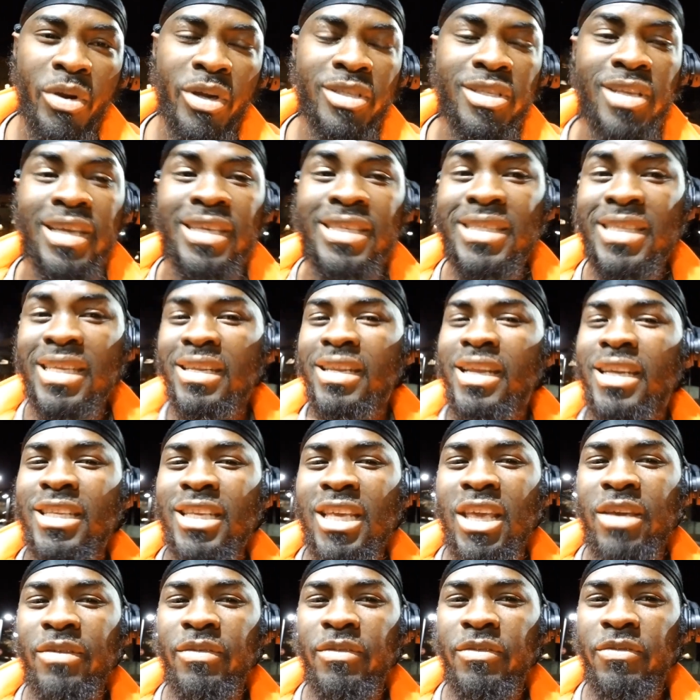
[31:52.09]
So still not
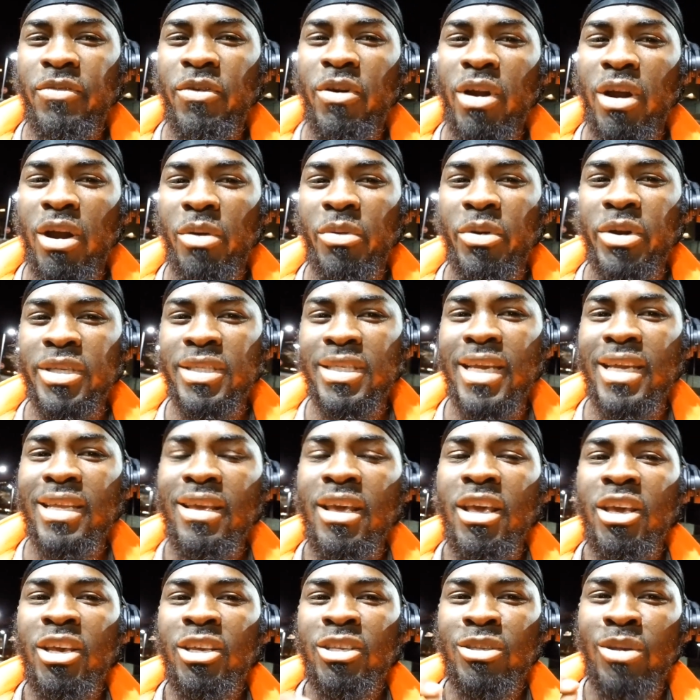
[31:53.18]
even four hours yet.
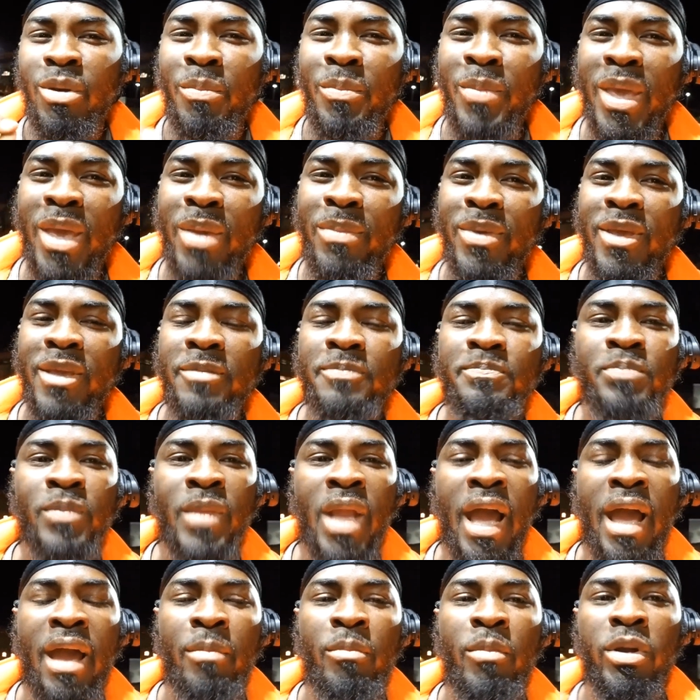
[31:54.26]
So maybe, I,
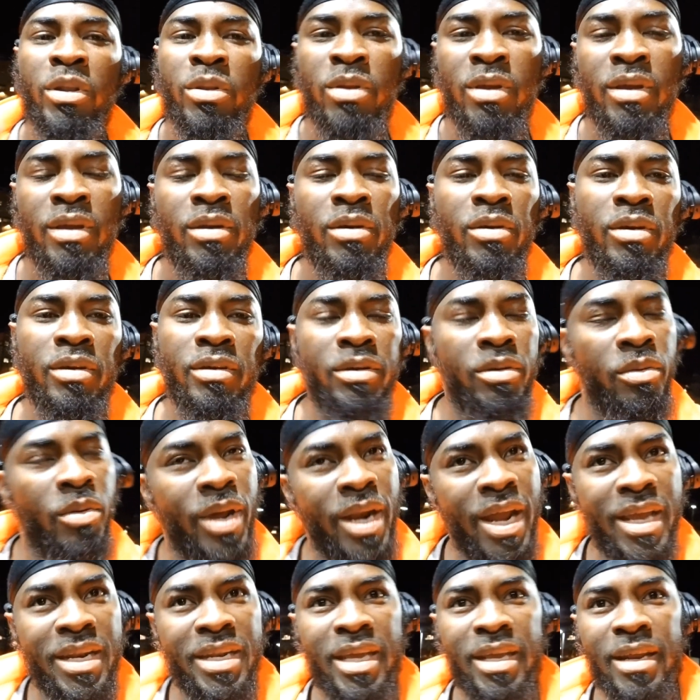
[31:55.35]
but what I
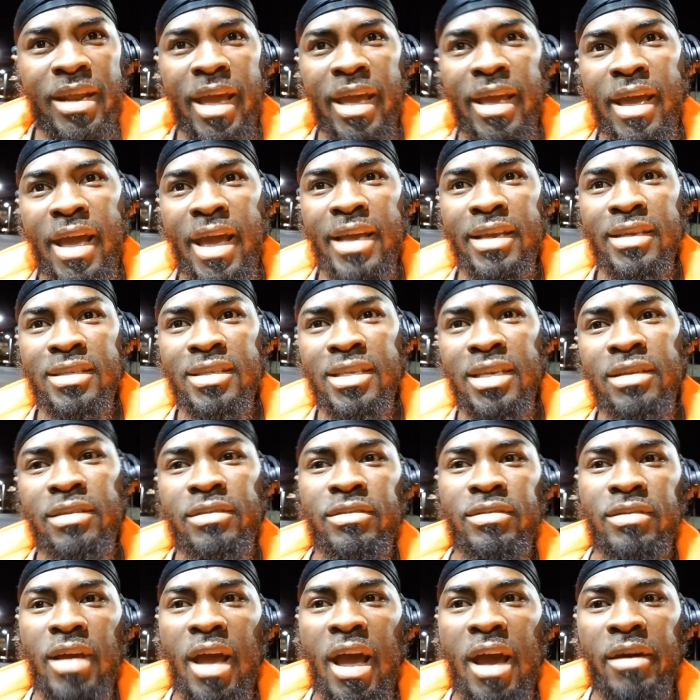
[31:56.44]
did, I, I sit
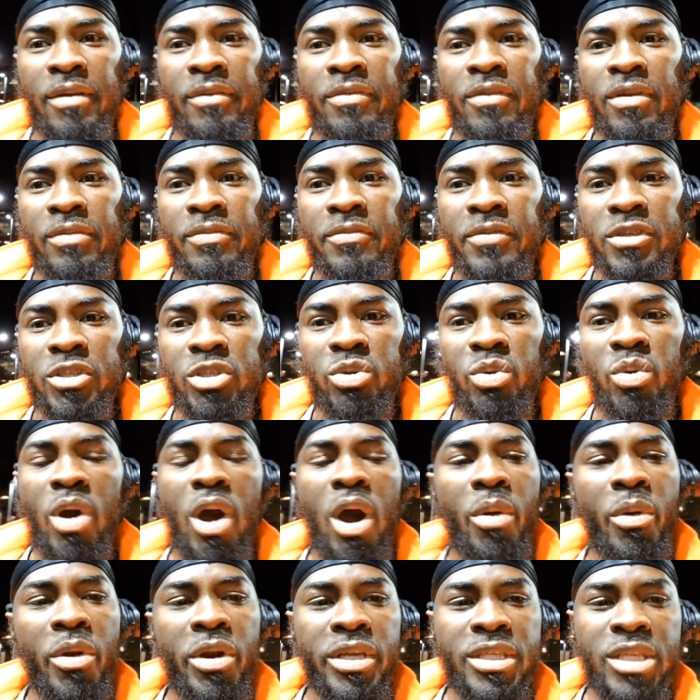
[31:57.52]
up for two
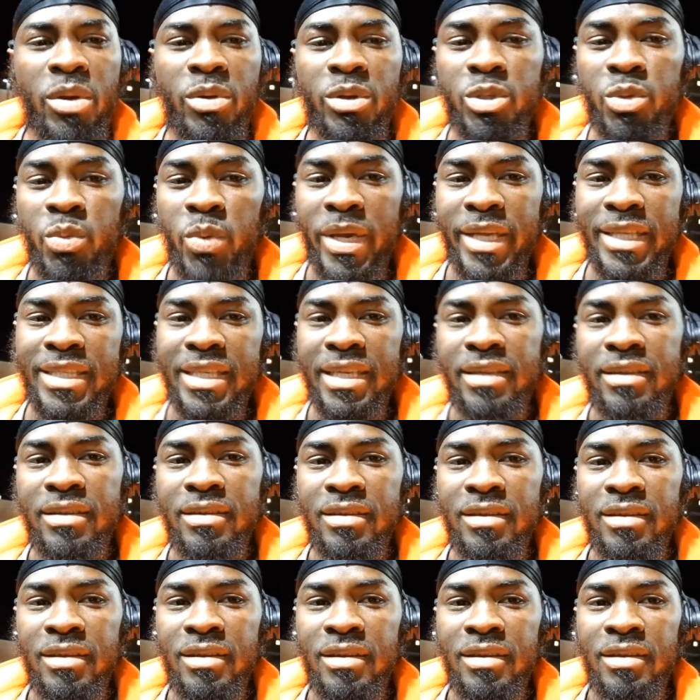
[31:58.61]
hours. I was waiting,
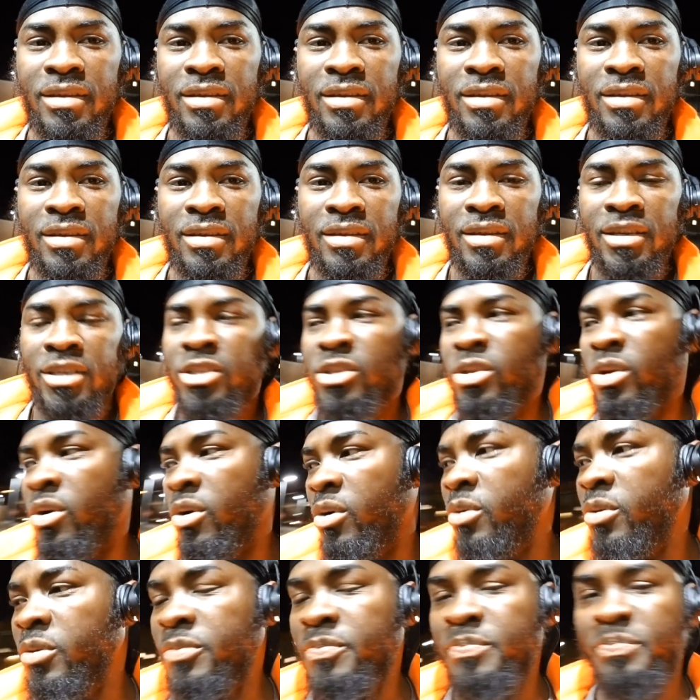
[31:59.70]
so.